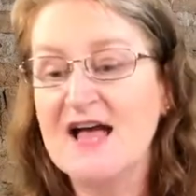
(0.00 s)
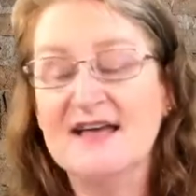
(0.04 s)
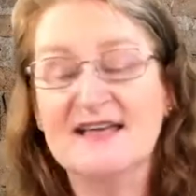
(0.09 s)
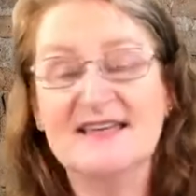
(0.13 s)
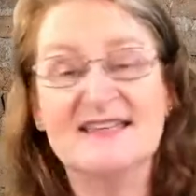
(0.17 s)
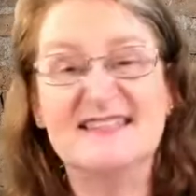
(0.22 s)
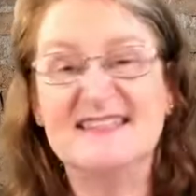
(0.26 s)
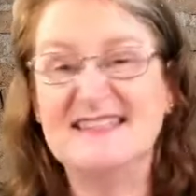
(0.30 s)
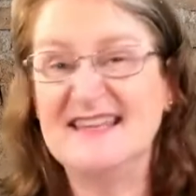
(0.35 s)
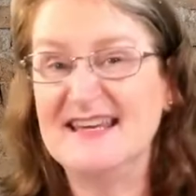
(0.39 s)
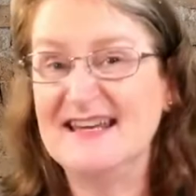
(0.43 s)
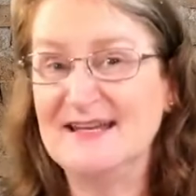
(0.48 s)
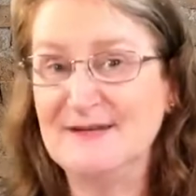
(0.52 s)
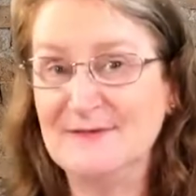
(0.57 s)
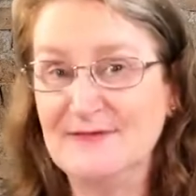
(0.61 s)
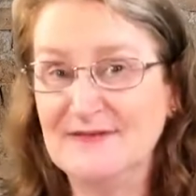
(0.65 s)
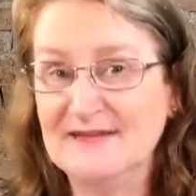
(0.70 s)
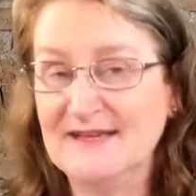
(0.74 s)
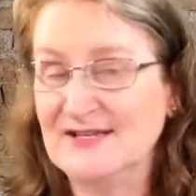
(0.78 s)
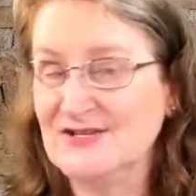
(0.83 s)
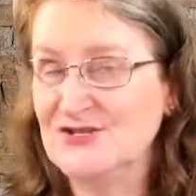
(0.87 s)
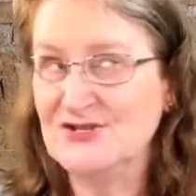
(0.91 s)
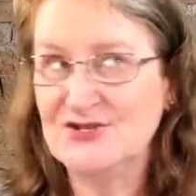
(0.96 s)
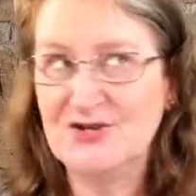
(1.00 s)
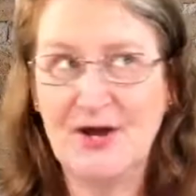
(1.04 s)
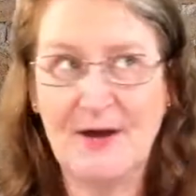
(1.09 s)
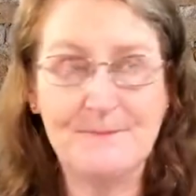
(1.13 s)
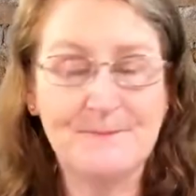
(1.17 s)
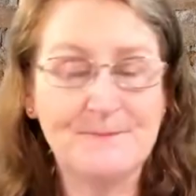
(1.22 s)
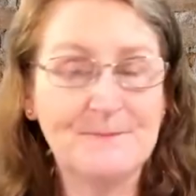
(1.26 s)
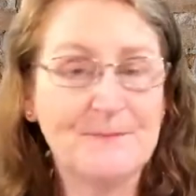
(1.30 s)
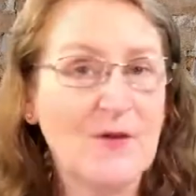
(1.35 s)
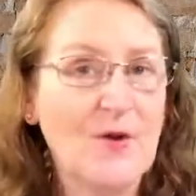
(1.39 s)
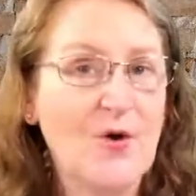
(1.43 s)
Seating for lunchtime,
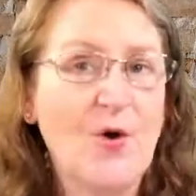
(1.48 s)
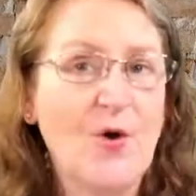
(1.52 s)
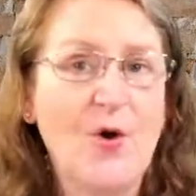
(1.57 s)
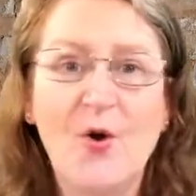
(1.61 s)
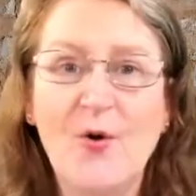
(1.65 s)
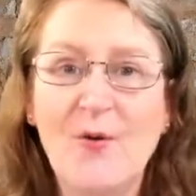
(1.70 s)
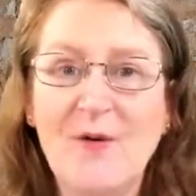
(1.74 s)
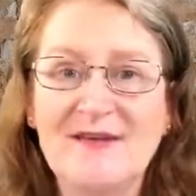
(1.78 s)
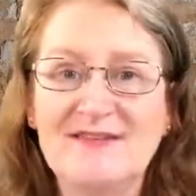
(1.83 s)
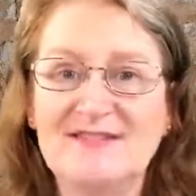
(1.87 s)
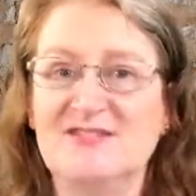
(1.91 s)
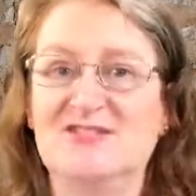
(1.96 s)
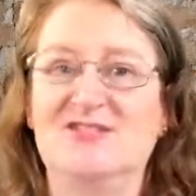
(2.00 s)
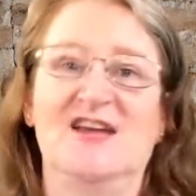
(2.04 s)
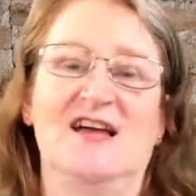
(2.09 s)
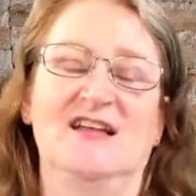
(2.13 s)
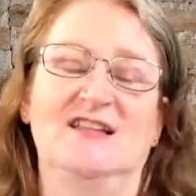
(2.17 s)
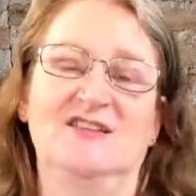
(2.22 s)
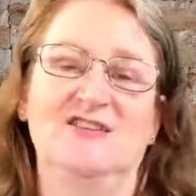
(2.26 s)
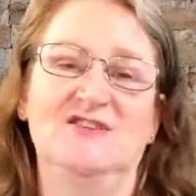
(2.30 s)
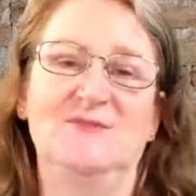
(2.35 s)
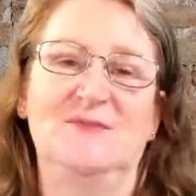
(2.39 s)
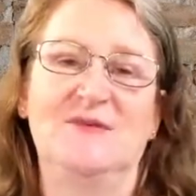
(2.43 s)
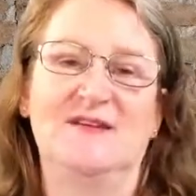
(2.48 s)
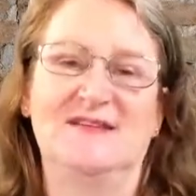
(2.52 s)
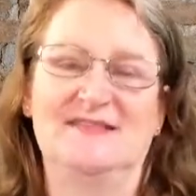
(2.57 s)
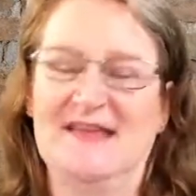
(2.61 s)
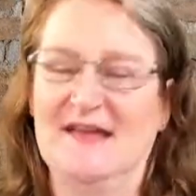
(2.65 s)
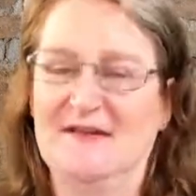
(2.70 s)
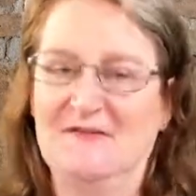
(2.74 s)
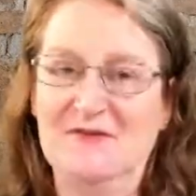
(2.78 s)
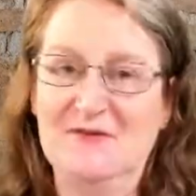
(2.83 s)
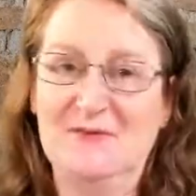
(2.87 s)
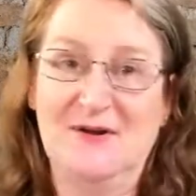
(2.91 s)
always a challenge because
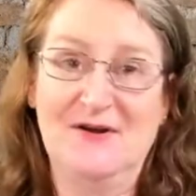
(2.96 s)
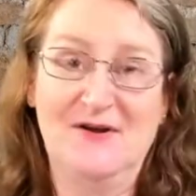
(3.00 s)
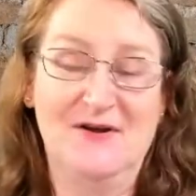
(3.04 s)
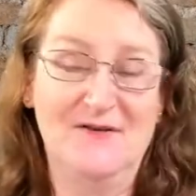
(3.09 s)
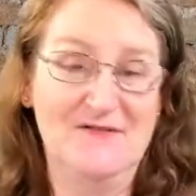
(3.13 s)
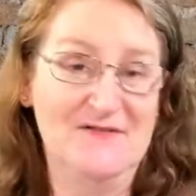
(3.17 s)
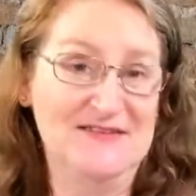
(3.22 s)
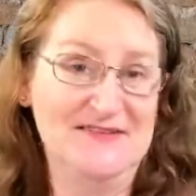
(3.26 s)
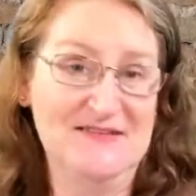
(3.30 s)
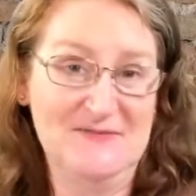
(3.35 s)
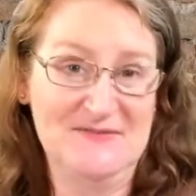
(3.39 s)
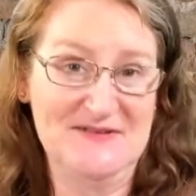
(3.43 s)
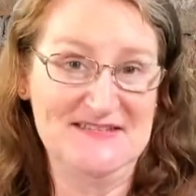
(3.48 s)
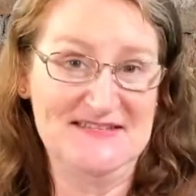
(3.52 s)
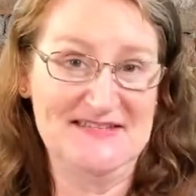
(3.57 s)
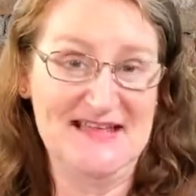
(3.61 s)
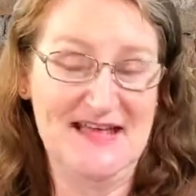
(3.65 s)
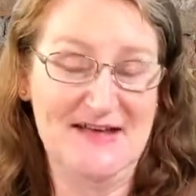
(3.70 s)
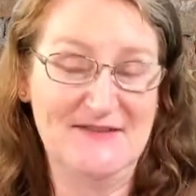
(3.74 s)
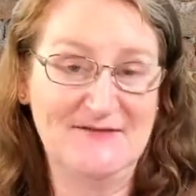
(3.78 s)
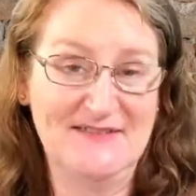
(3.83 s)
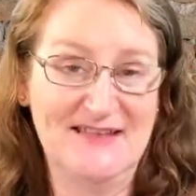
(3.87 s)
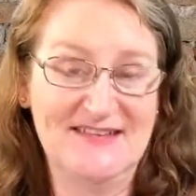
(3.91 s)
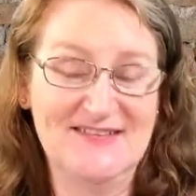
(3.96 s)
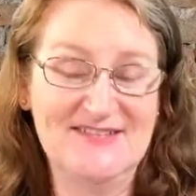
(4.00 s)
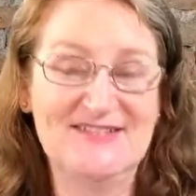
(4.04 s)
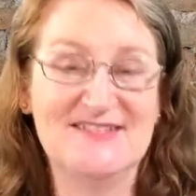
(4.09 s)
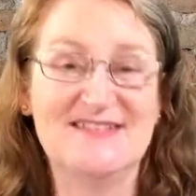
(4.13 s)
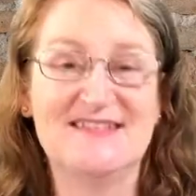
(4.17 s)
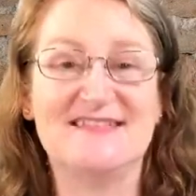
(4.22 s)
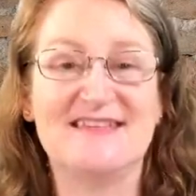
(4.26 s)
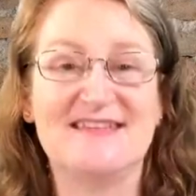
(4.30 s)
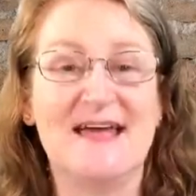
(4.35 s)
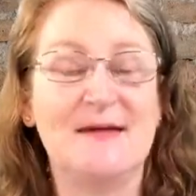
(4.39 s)
everyone obviously wants to have lunch at the
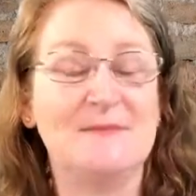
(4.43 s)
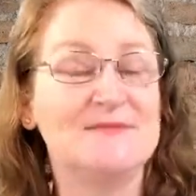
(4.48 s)
same